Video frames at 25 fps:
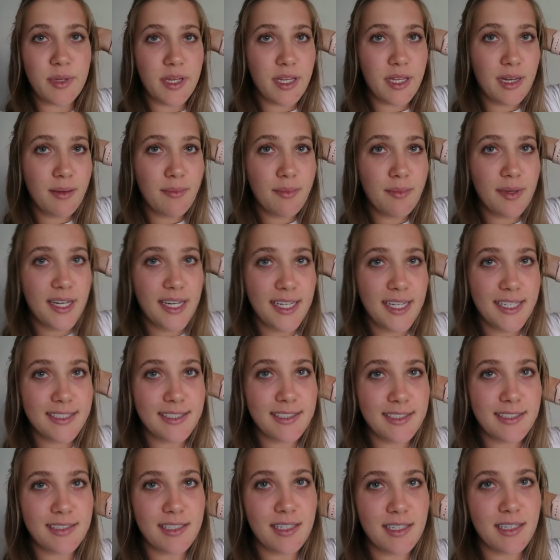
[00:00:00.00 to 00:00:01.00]
been a
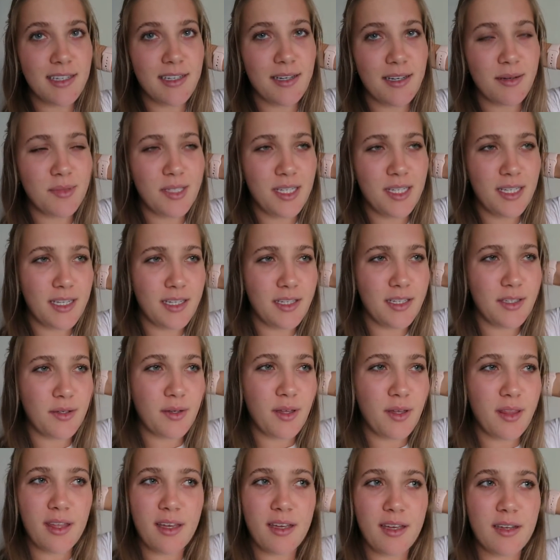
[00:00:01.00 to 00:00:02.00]
minute since I updated
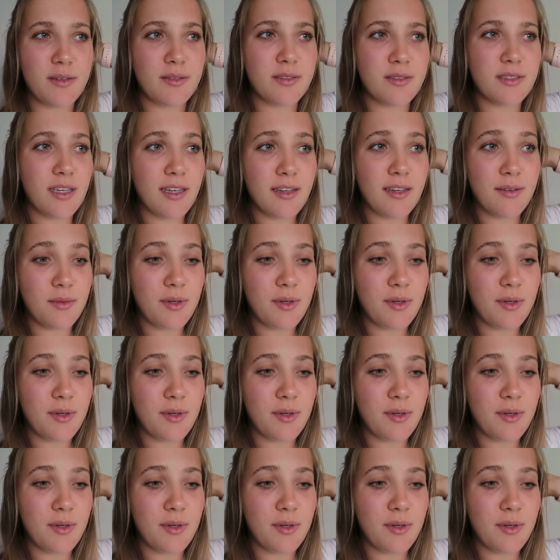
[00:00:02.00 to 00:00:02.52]
you. I think it was like